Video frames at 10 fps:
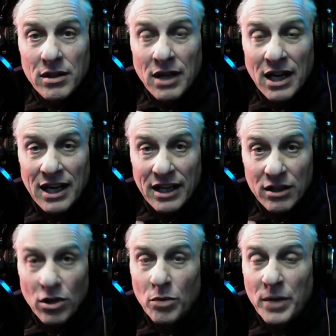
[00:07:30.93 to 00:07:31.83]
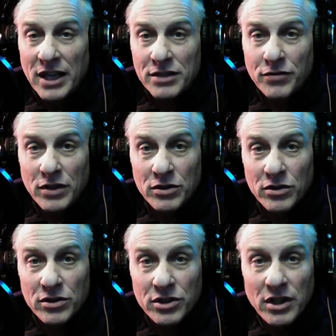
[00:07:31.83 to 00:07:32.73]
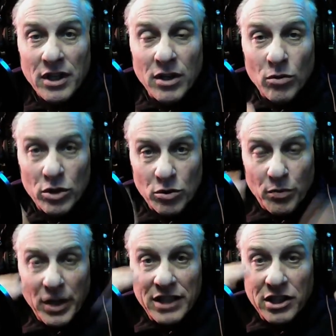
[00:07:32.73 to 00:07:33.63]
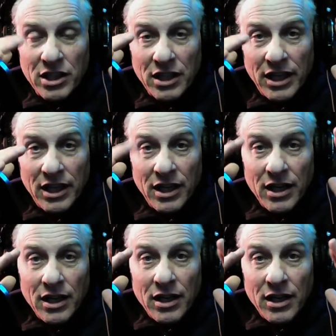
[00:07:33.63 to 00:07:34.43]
high and low pass filters, which will basically